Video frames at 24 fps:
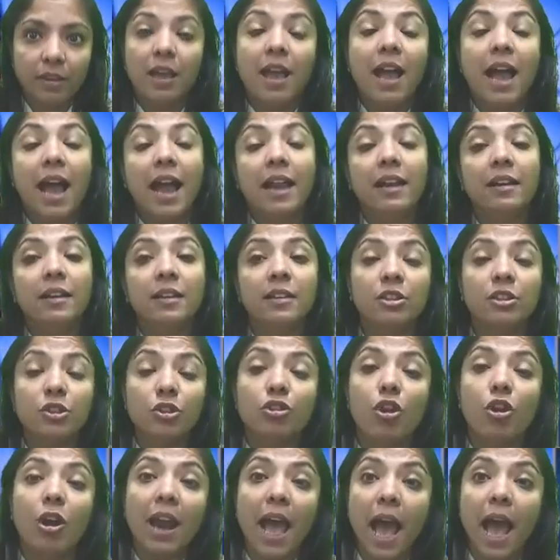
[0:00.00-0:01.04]
And it should
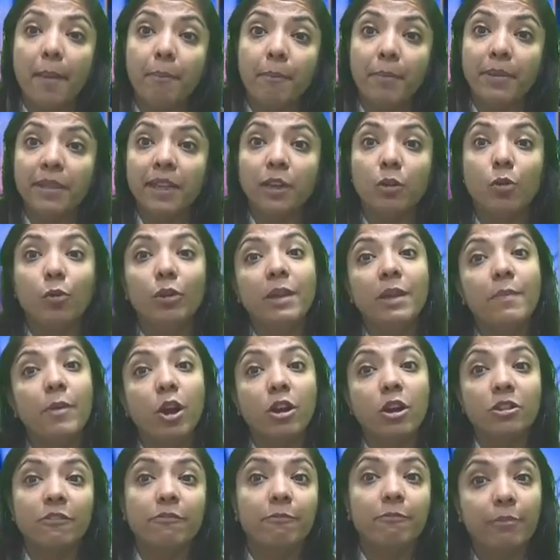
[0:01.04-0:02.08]
not happen that only because
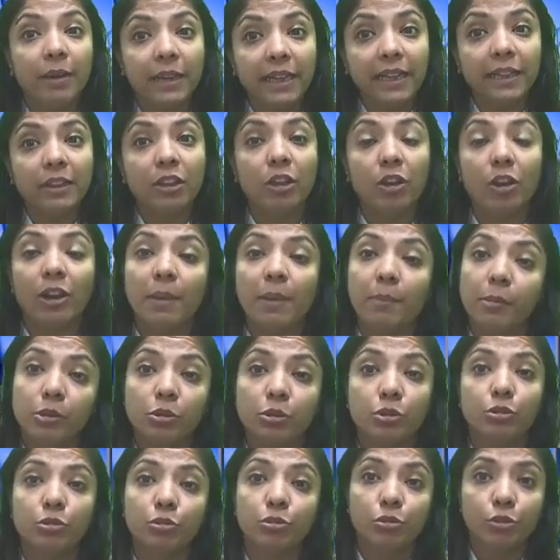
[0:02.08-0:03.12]
of money they're not able to
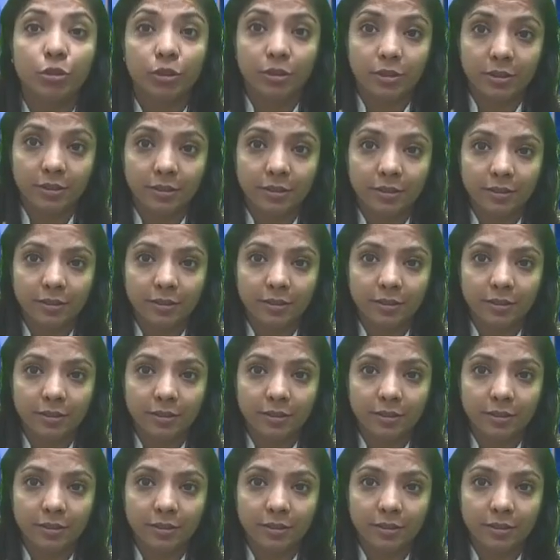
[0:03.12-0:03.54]
do good.